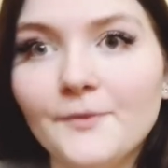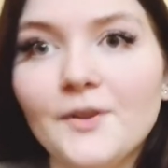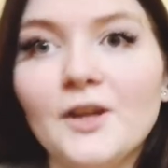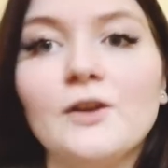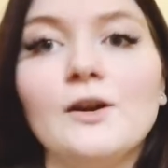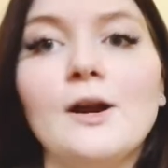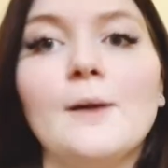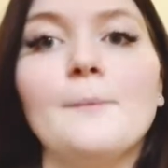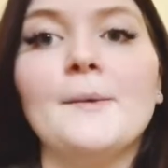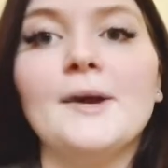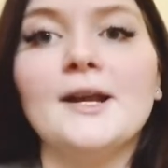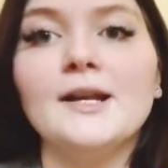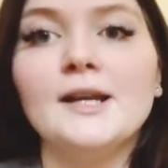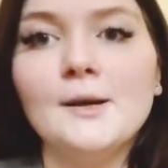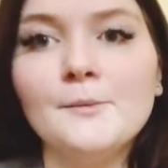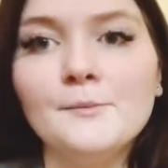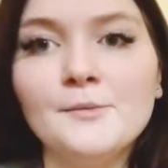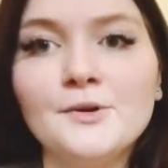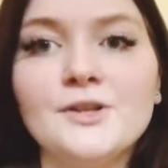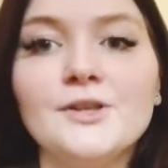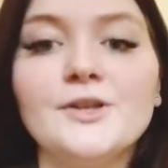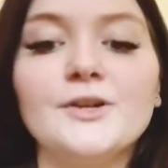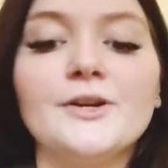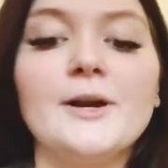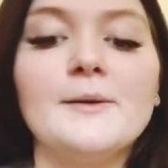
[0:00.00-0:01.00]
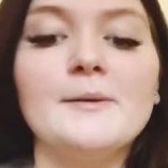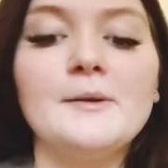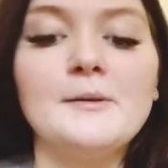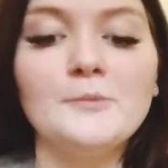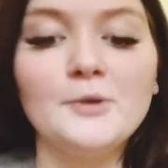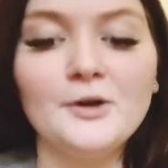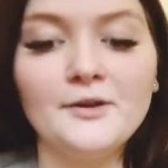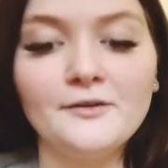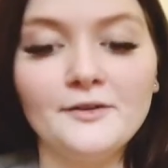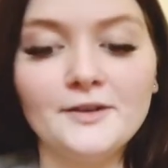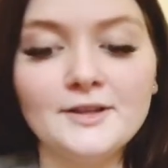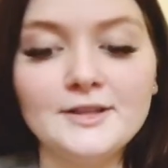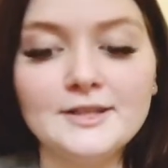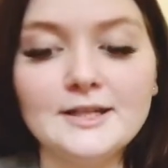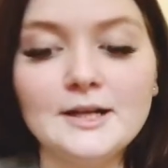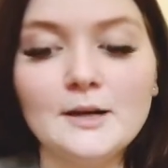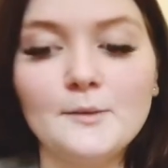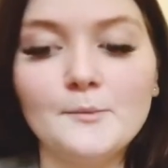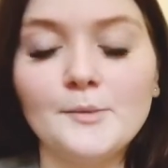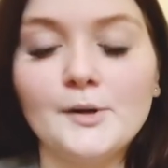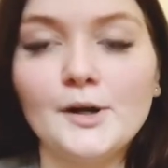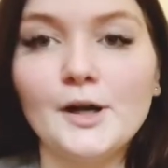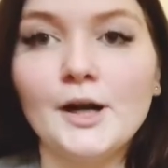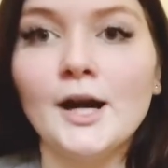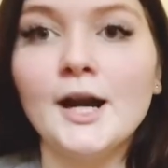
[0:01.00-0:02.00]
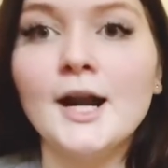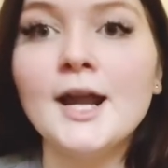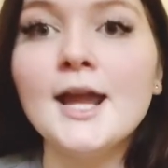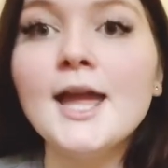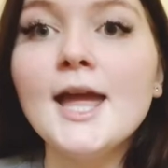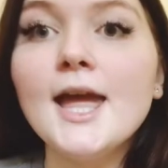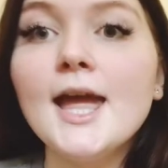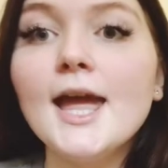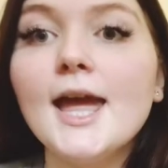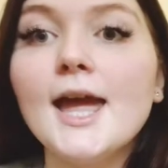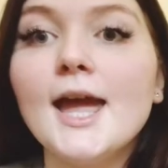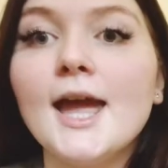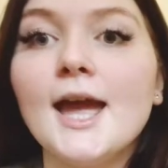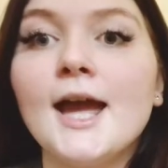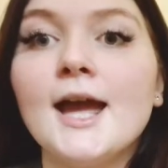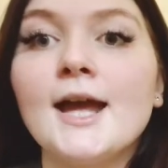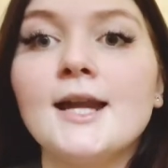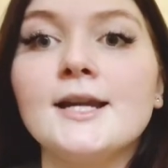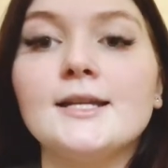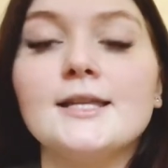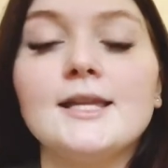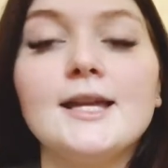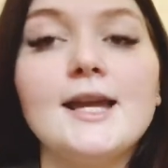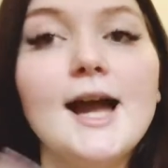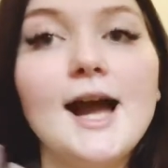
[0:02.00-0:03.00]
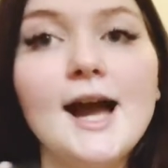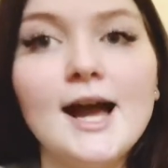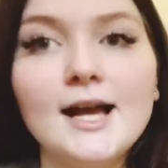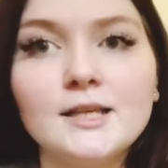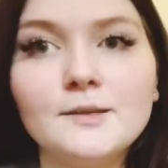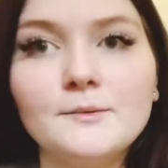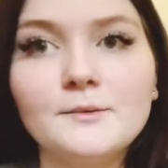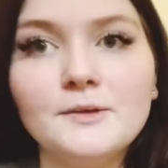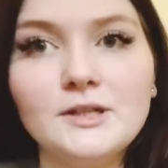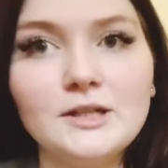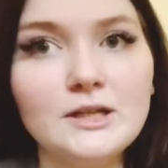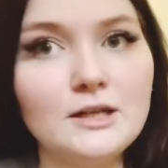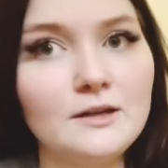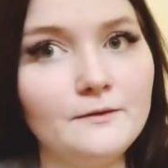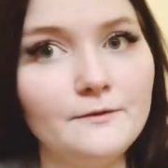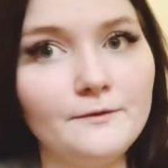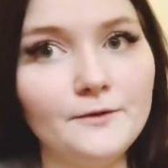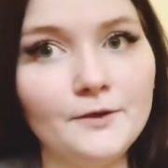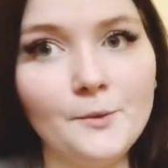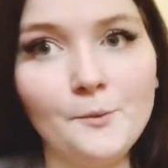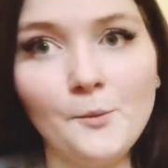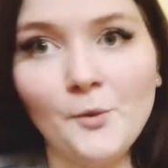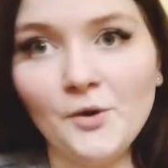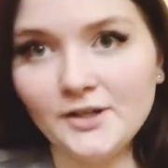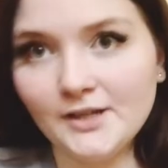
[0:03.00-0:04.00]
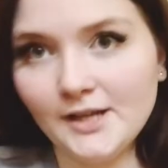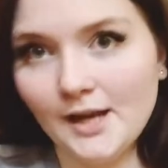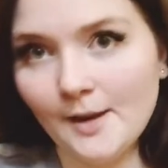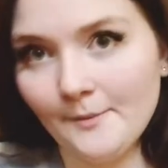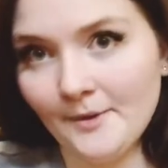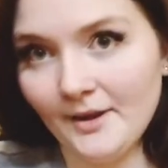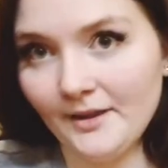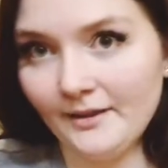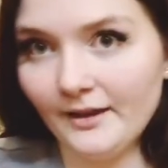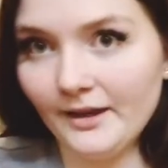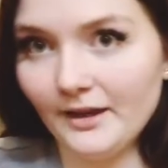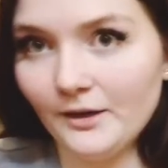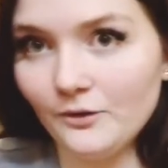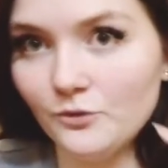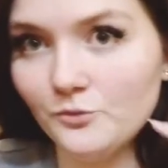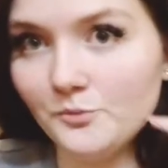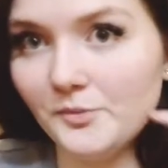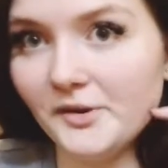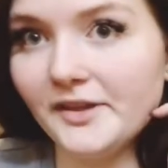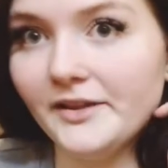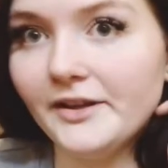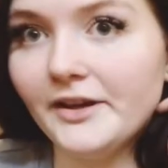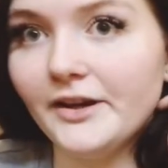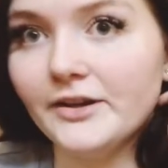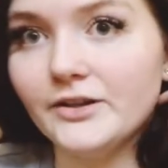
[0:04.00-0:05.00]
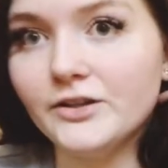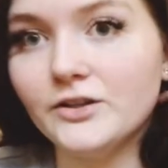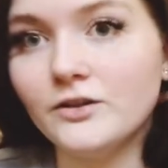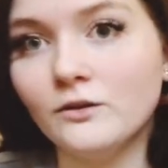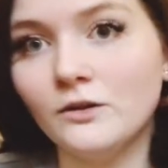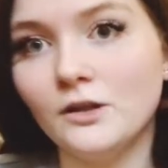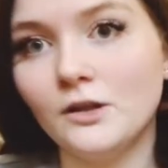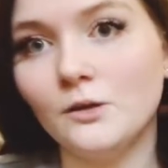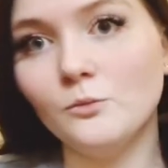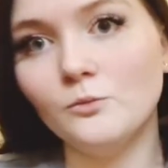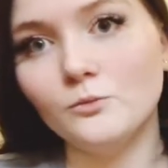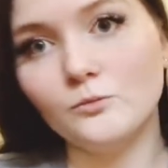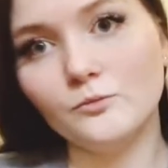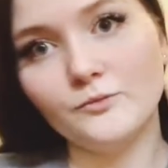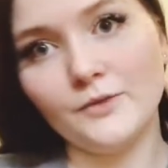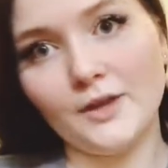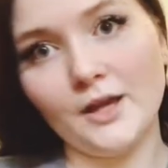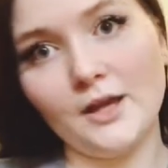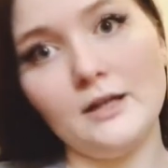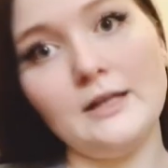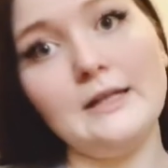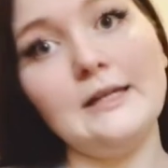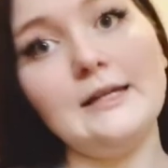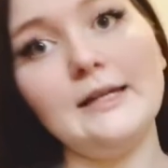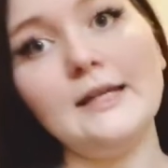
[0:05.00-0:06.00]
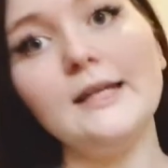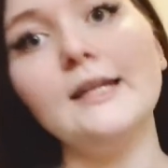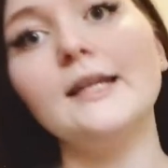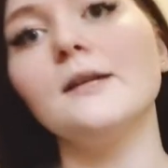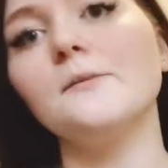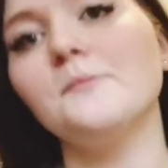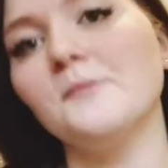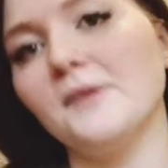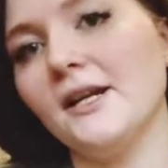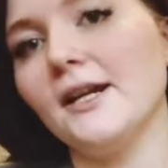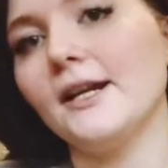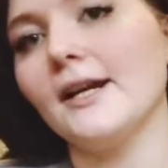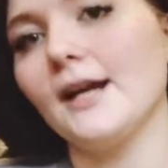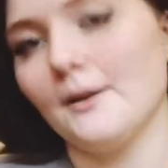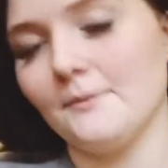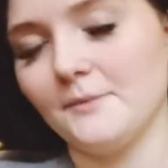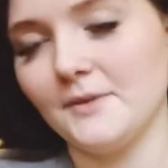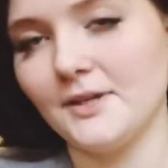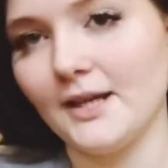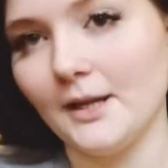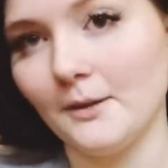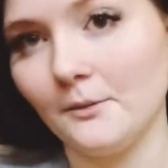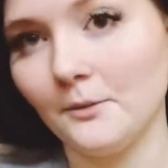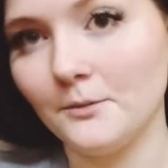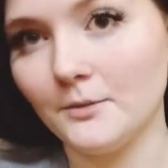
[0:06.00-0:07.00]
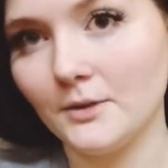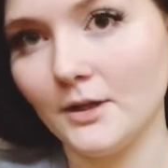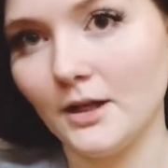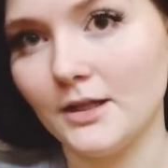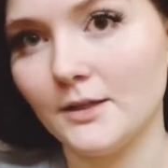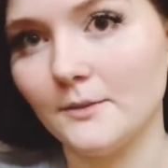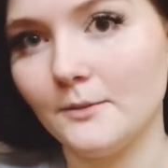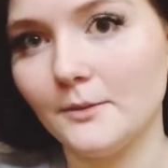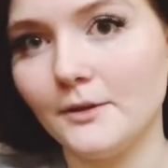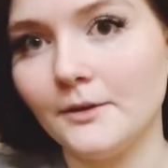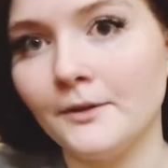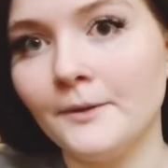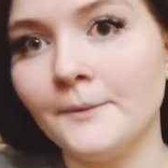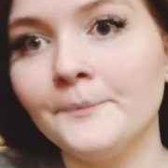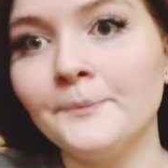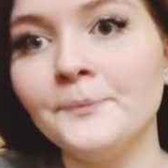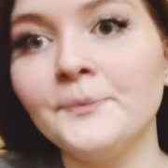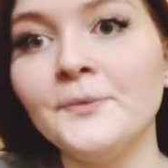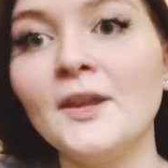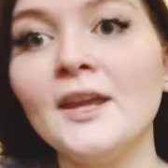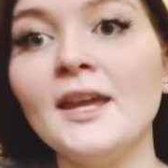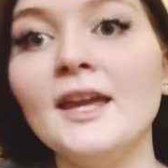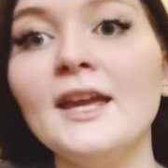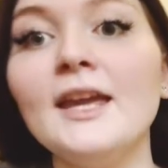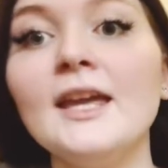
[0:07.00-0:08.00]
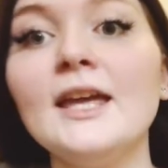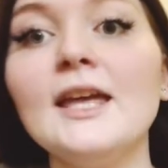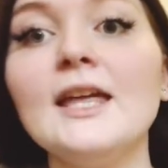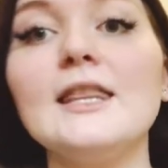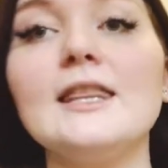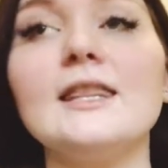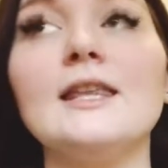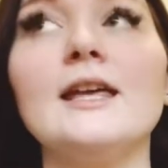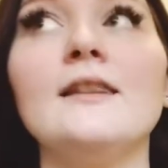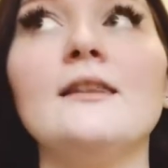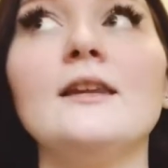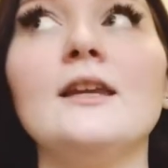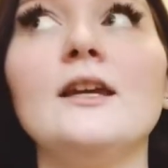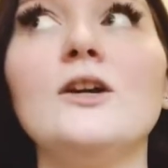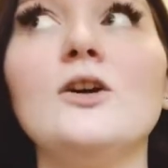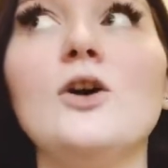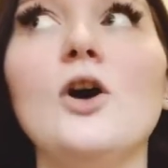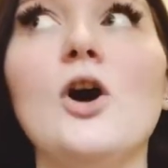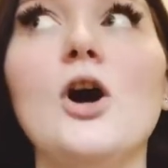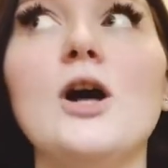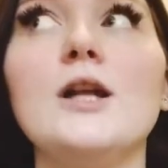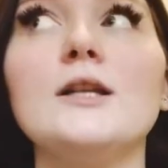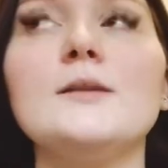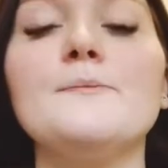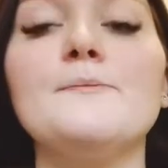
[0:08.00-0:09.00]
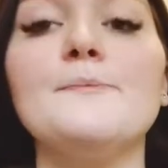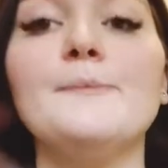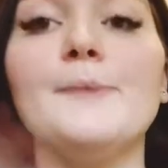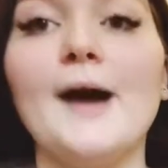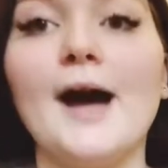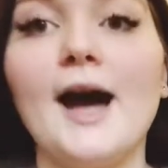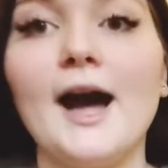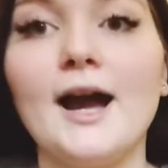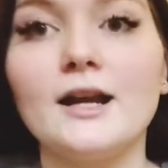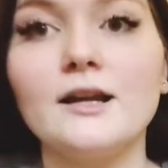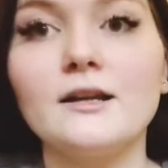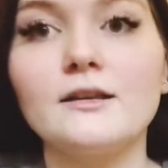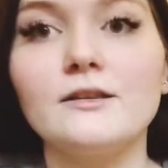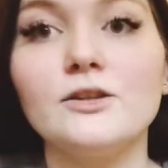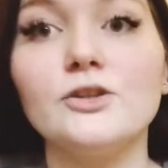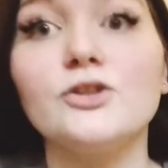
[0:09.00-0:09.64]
They grabbed my number, they grabbed my boyfriend's number, and they asked me to confirm what time I think I would be there. So they needed me to come to Kamloops Hospital. Then they called back.